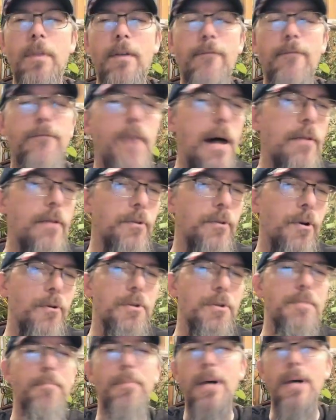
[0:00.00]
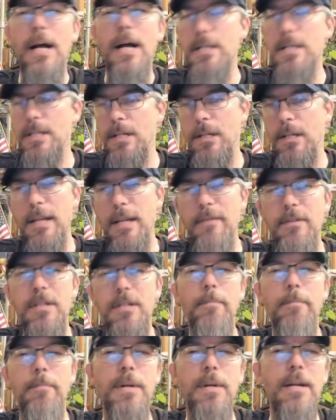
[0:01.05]
Father Knows Best and Leave It
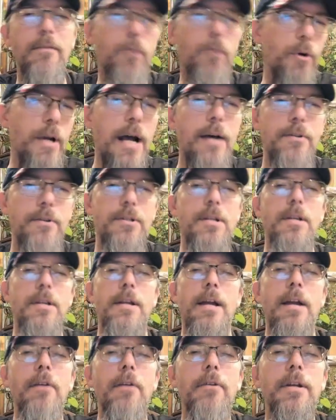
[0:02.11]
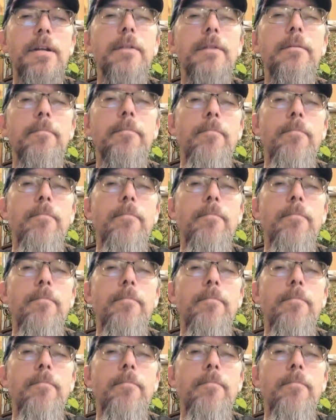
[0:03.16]
to Beaver and Ozzie and Harriet.